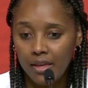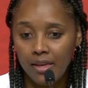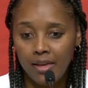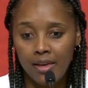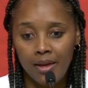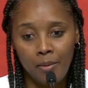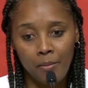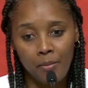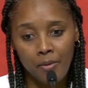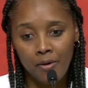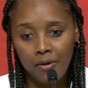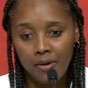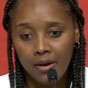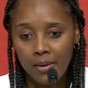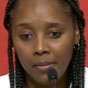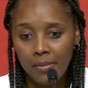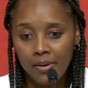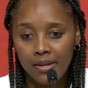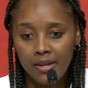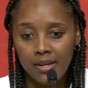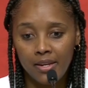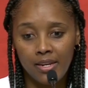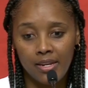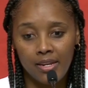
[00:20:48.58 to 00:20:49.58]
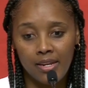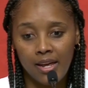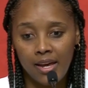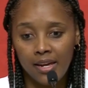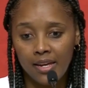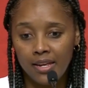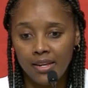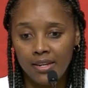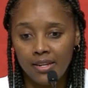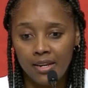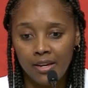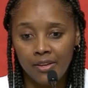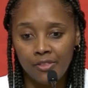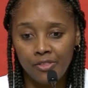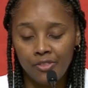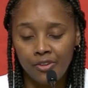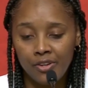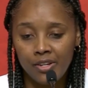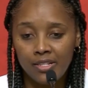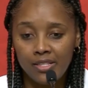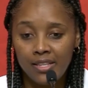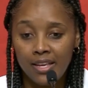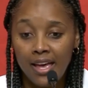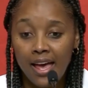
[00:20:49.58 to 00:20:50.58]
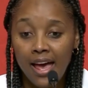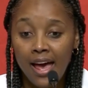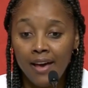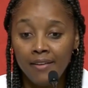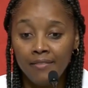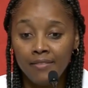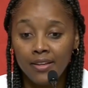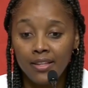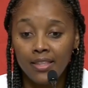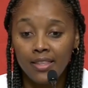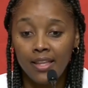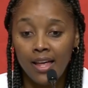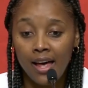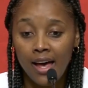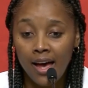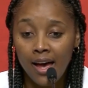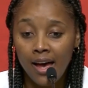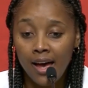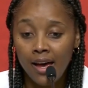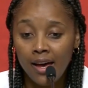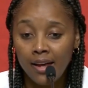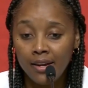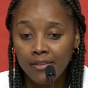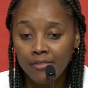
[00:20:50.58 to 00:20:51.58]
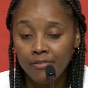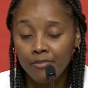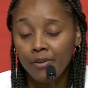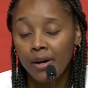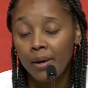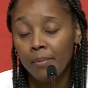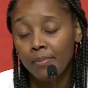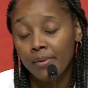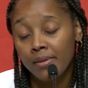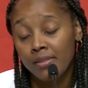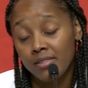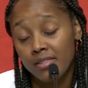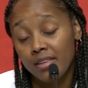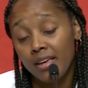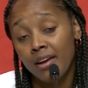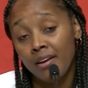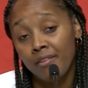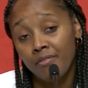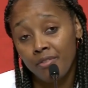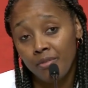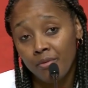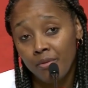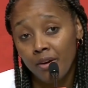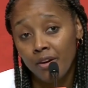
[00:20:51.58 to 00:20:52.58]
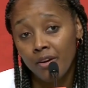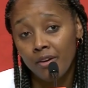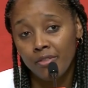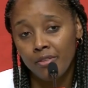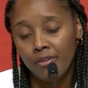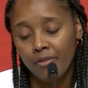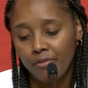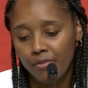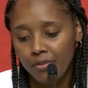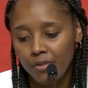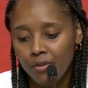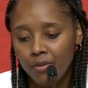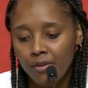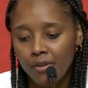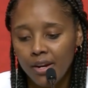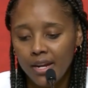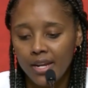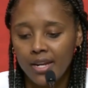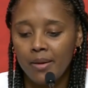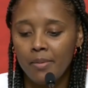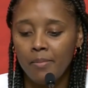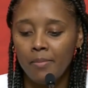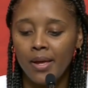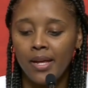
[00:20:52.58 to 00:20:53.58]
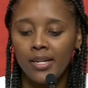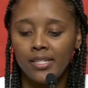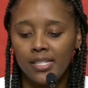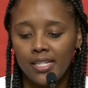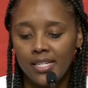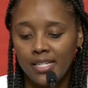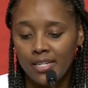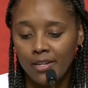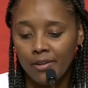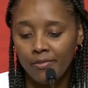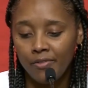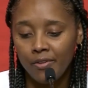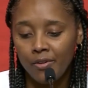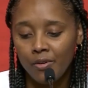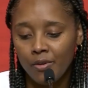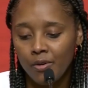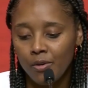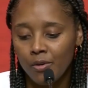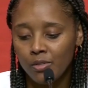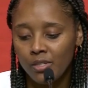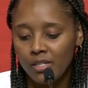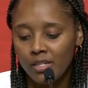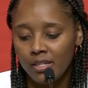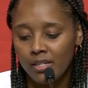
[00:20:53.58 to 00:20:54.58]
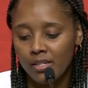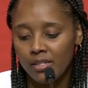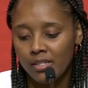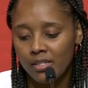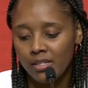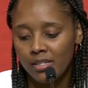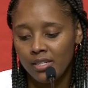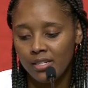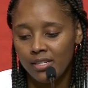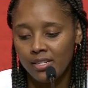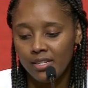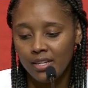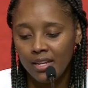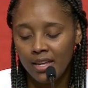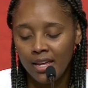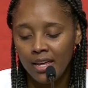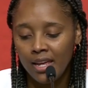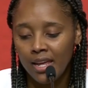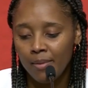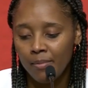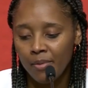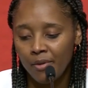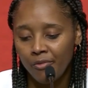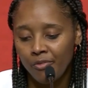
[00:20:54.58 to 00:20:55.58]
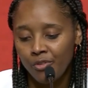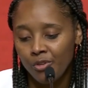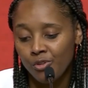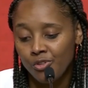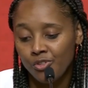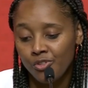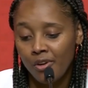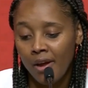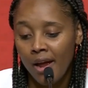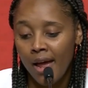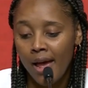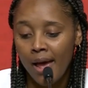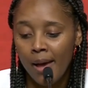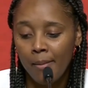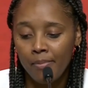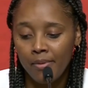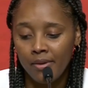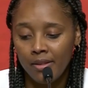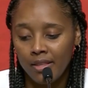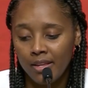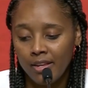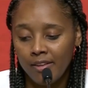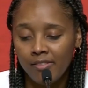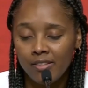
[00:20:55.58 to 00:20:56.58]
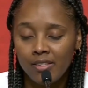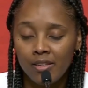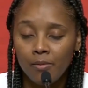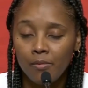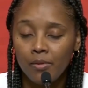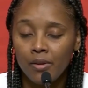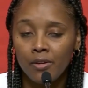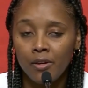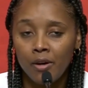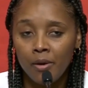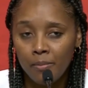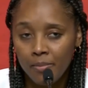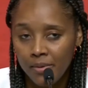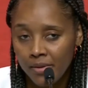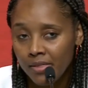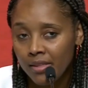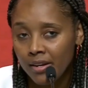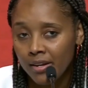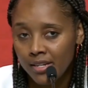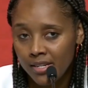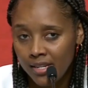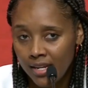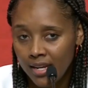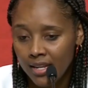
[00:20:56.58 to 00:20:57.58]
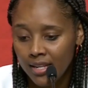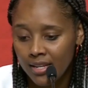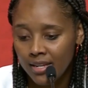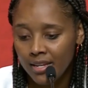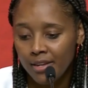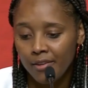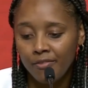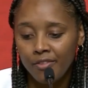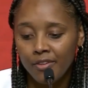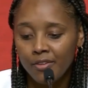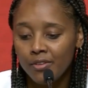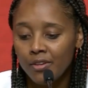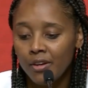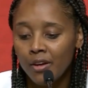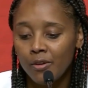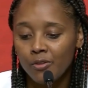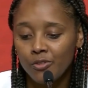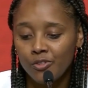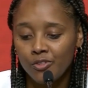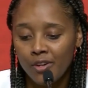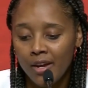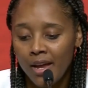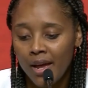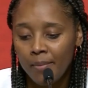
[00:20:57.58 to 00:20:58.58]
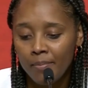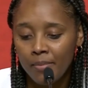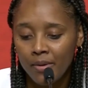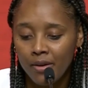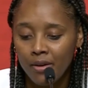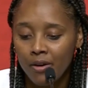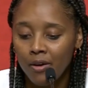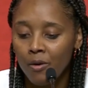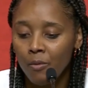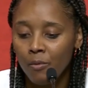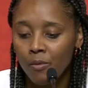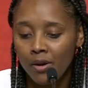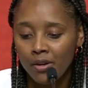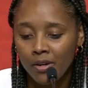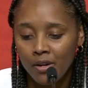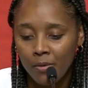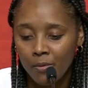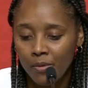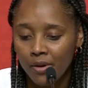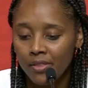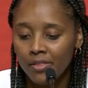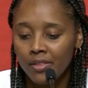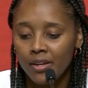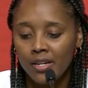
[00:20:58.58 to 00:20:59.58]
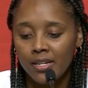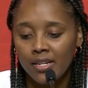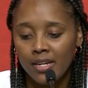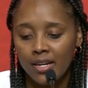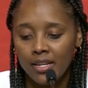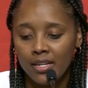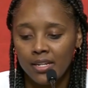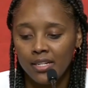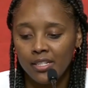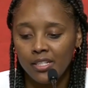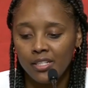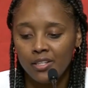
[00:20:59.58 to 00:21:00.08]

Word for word: Kimbrough coming in and knocking down threes. They have a lot of weapons everywhere on the floor, and it makes it difficult to, to scheme. If you trap and leave someone open, they're deadly. If you don't trap and go one-on-one, they're deadly.